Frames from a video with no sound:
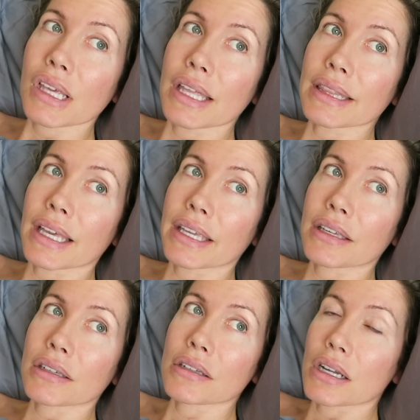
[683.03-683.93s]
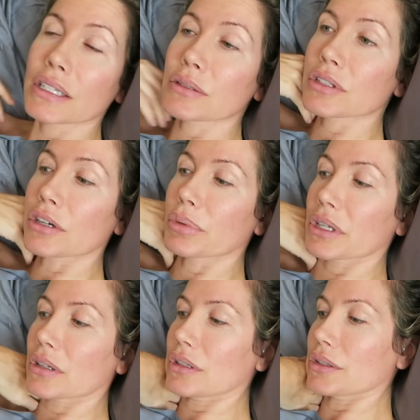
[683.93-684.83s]
and like I need to start
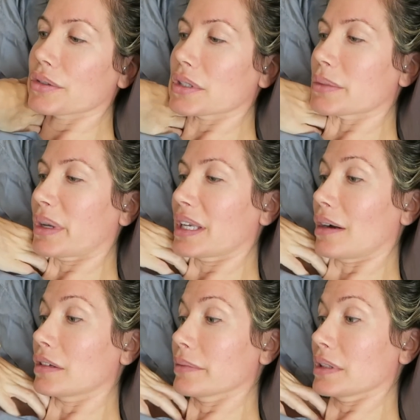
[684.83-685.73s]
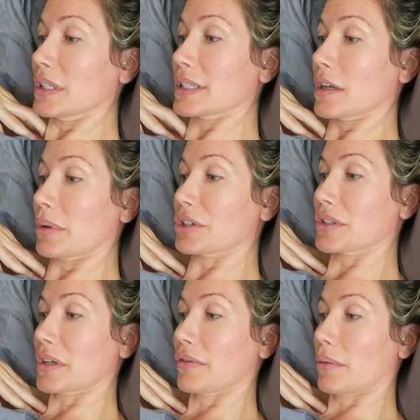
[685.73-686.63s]
putting clothes. But yeah, we've been listing a bunch
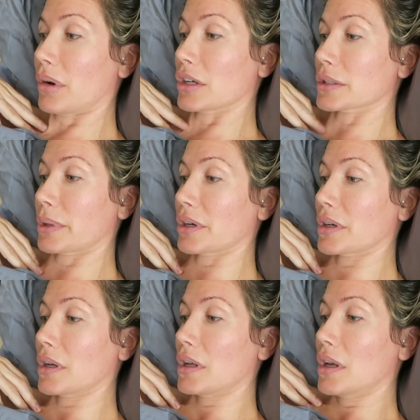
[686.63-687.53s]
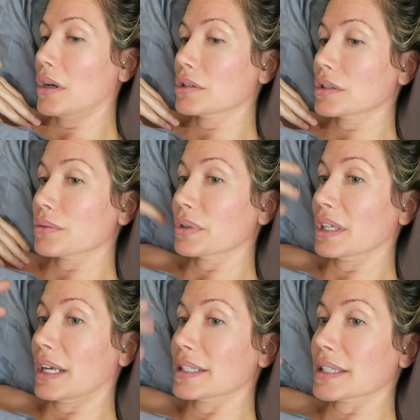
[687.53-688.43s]
of stuff on Poshmark, which is
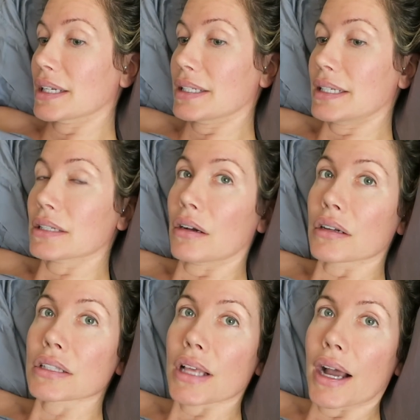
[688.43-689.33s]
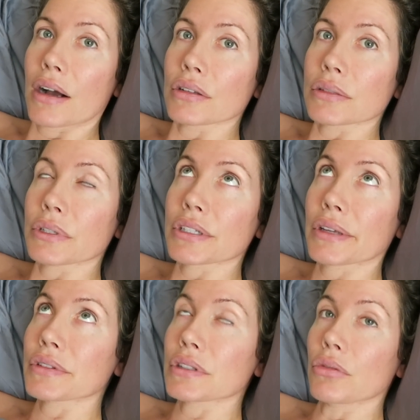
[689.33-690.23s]
really nice to like detox the house. We just
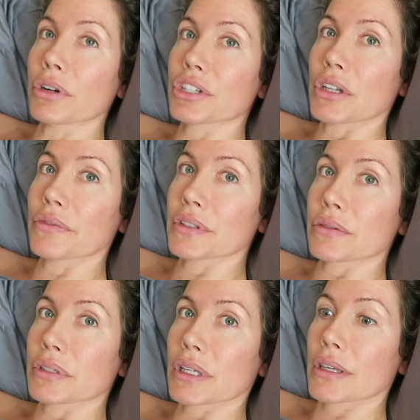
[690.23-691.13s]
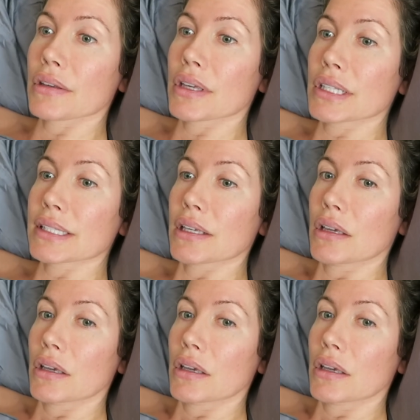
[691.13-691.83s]
have so much stuff. It's ridiculous.